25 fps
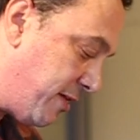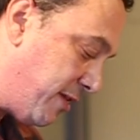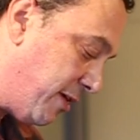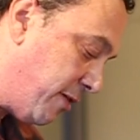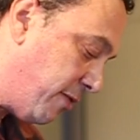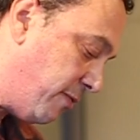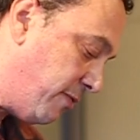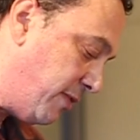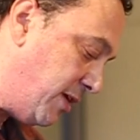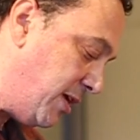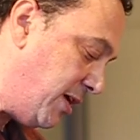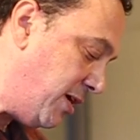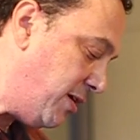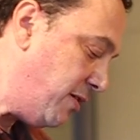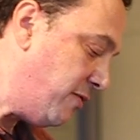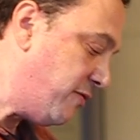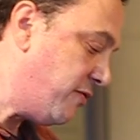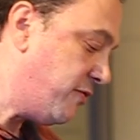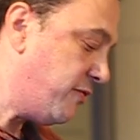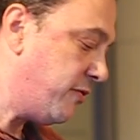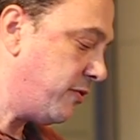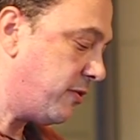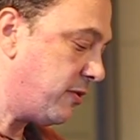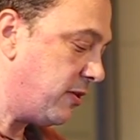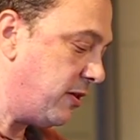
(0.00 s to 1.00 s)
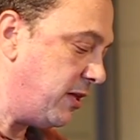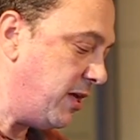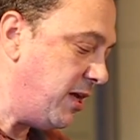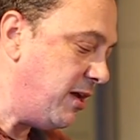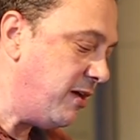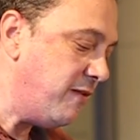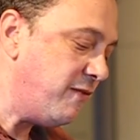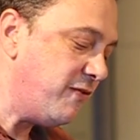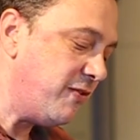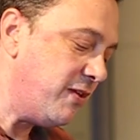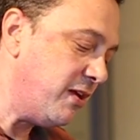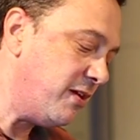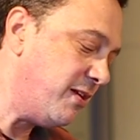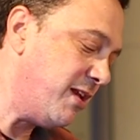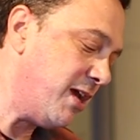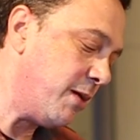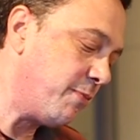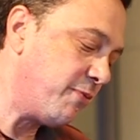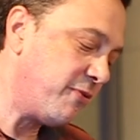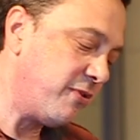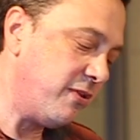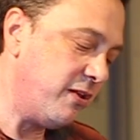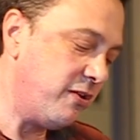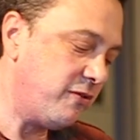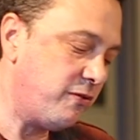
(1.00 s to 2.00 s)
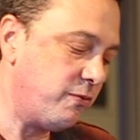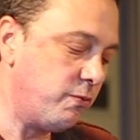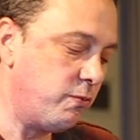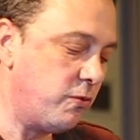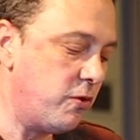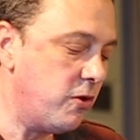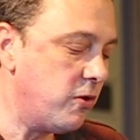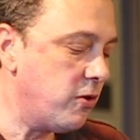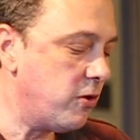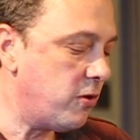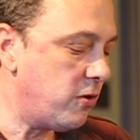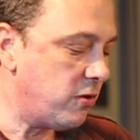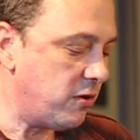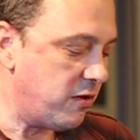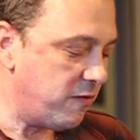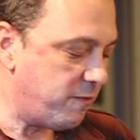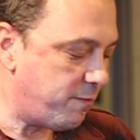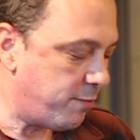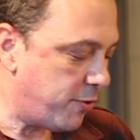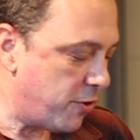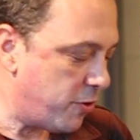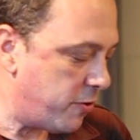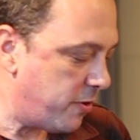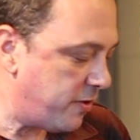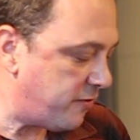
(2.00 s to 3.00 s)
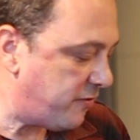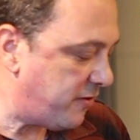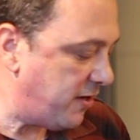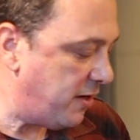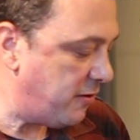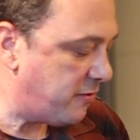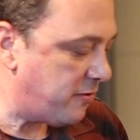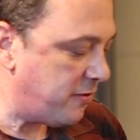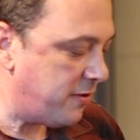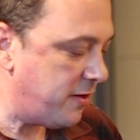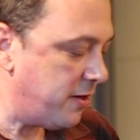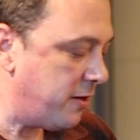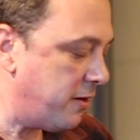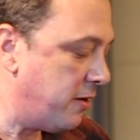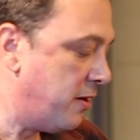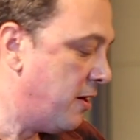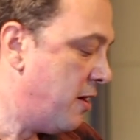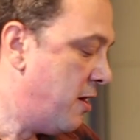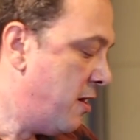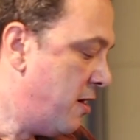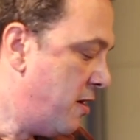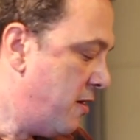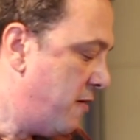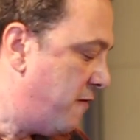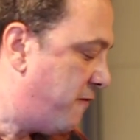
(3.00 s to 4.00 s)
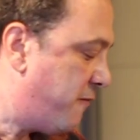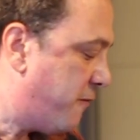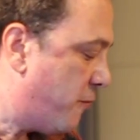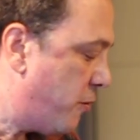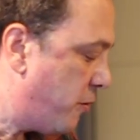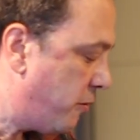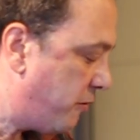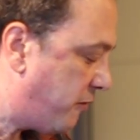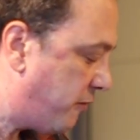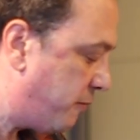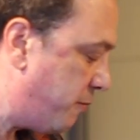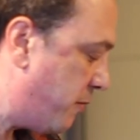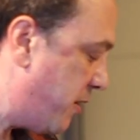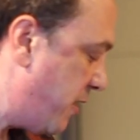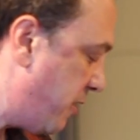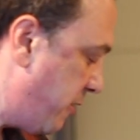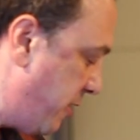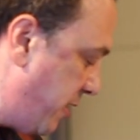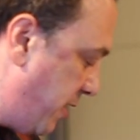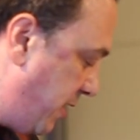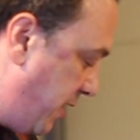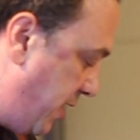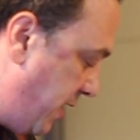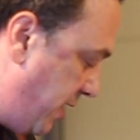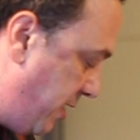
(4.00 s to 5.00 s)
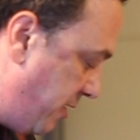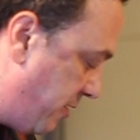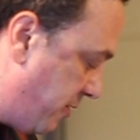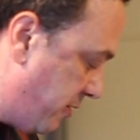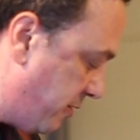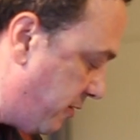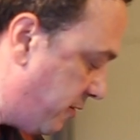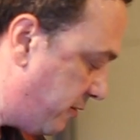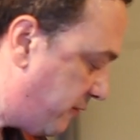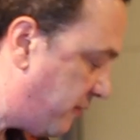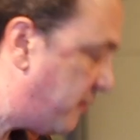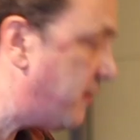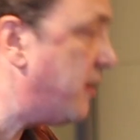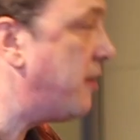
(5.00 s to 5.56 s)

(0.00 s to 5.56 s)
their need to cleave the depthless whirl of poesy to their forswearing heels,